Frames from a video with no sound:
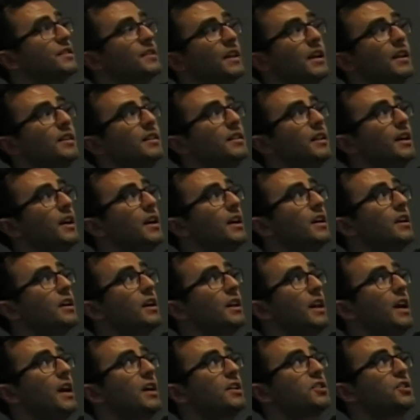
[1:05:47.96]
send a
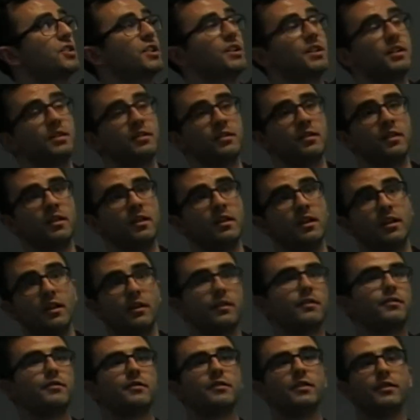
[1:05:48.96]
connection,
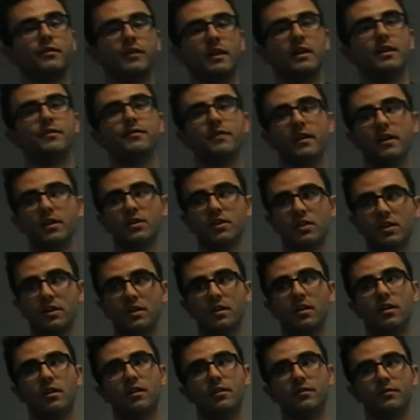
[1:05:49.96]
you define a function
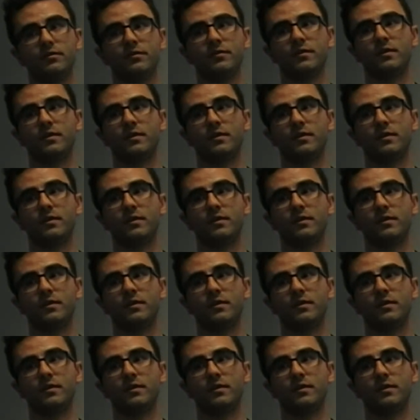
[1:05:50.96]
of